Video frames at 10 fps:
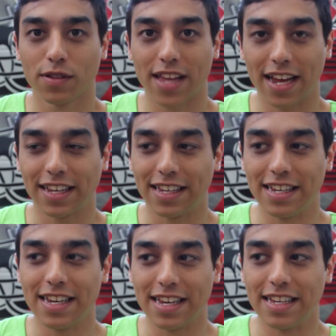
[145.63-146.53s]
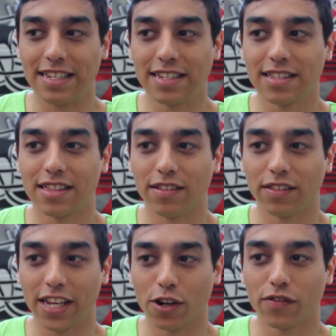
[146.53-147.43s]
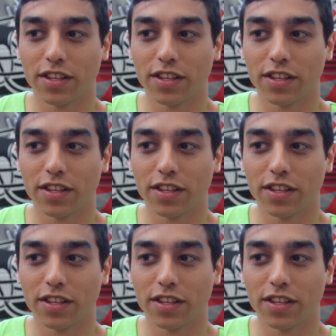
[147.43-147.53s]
that he is the leader